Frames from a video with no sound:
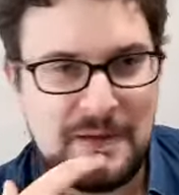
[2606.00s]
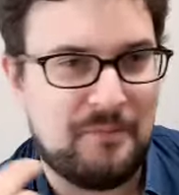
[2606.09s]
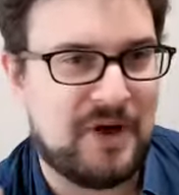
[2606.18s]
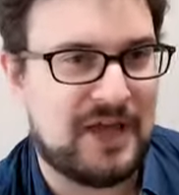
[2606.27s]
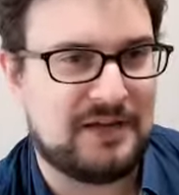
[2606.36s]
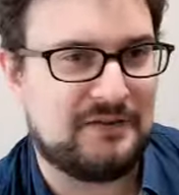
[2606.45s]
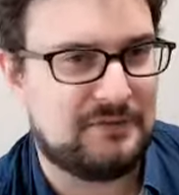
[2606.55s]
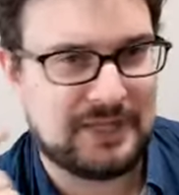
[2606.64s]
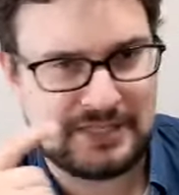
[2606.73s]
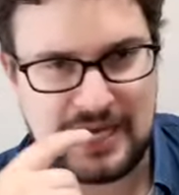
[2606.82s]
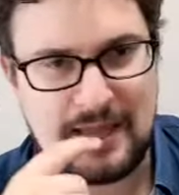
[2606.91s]
But
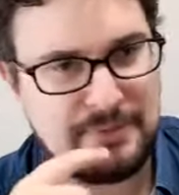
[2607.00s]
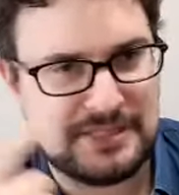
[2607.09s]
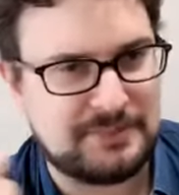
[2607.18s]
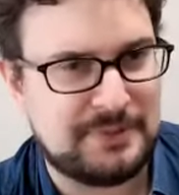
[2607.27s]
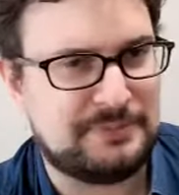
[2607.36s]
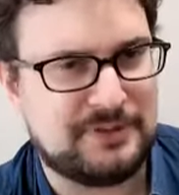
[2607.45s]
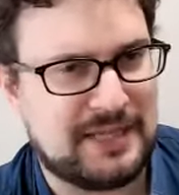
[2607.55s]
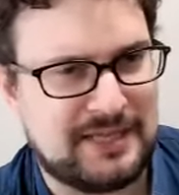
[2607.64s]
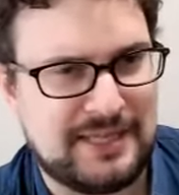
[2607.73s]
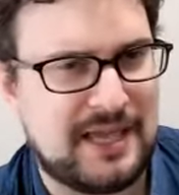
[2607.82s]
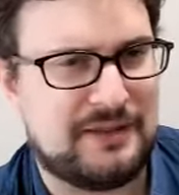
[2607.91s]
like Japanese people,
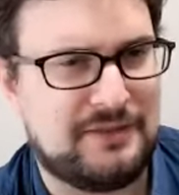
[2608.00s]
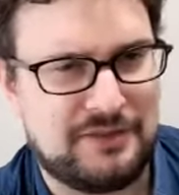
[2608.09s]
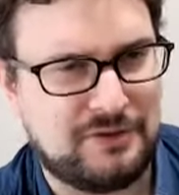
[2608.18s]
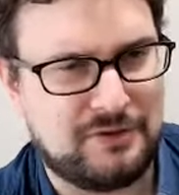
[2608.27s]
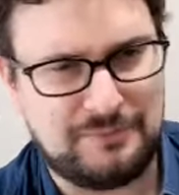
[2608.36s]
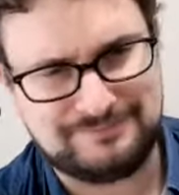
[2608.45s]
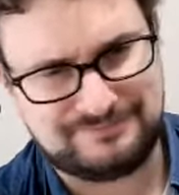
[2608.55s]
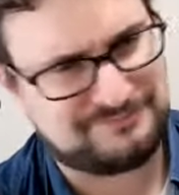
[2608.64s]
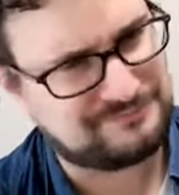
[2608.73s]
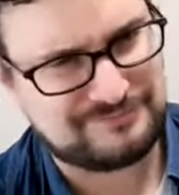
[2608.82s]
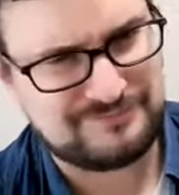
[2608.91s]
like, yeah, they'll
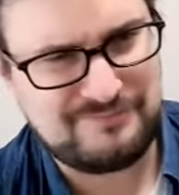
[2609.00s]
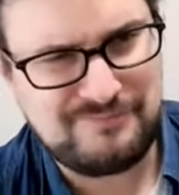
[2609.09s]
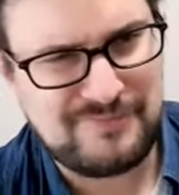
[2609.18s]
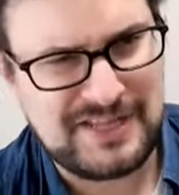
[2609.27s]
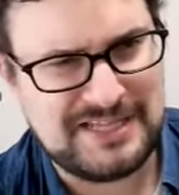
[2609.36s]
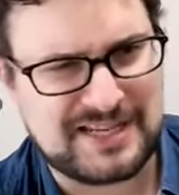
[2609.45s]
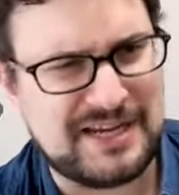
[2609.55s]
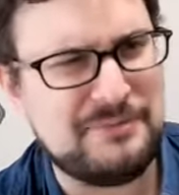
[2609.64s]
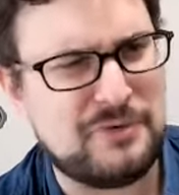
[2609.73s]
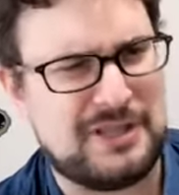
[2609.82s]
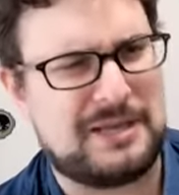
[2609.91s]
it's kind of
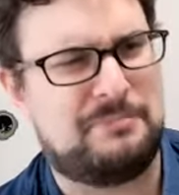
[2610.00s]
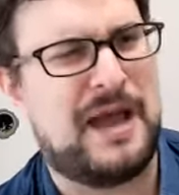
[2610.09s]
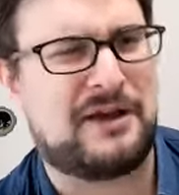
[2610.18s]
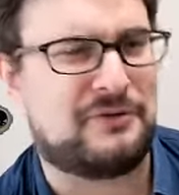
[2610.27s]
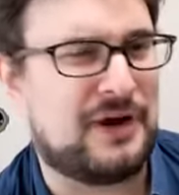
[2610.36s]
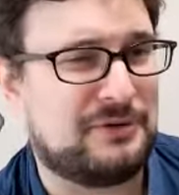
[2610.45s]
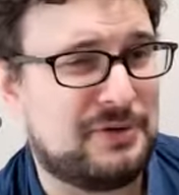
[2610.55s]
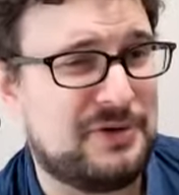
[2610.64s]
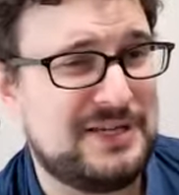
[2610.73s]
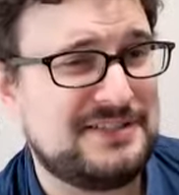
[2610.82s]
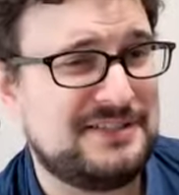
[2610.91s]
more like background
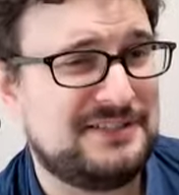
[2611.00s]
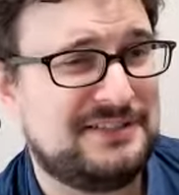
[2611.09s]
noise,